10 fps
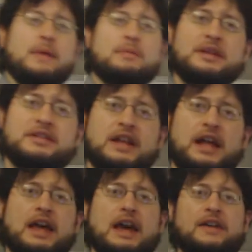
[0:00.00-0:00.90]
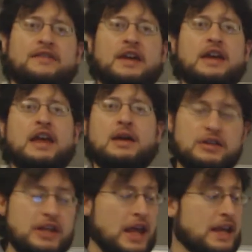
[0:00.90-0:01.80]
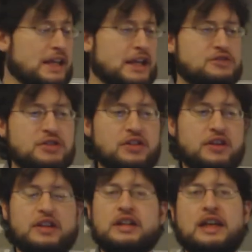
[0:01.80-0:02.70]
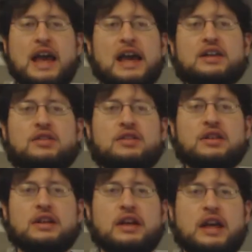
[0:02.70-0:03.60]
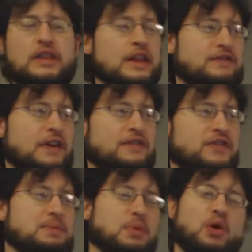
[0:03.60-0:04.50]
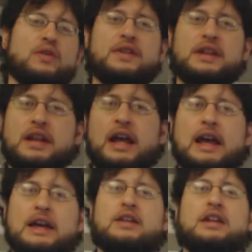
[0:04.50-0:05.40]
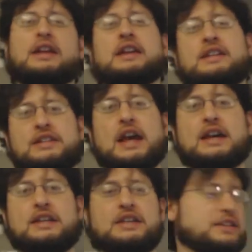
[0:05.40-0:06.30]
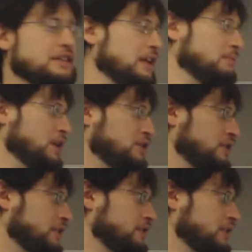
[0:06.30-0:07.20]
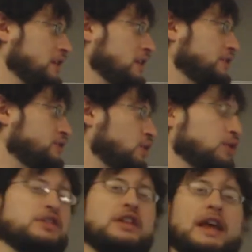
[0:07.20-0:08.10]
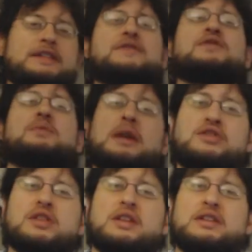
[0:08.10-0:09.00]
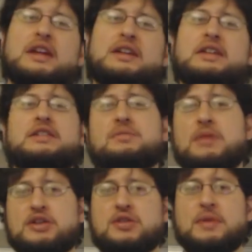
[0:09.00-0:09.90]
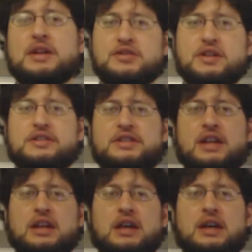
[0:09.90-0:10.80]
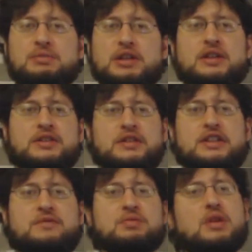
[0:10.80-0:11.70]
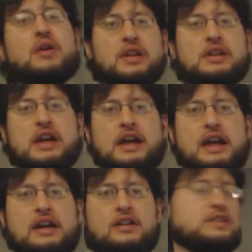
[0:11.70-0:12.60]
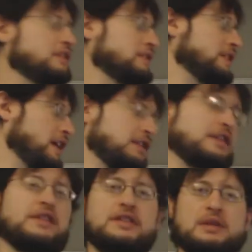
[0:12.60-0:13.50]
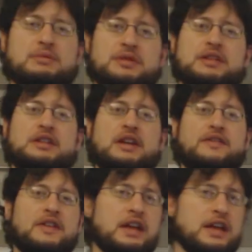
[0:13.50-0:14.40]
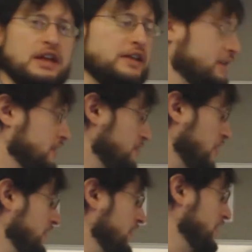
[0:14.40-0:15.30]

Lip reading: that means that I have any entries on the diagonal, and then if I flip over the diagonal, I get exactly the same matrix. So there's less information contained in a symmetric matrix, because the stuff below the diagonal is exactly the same as the stuff that's above the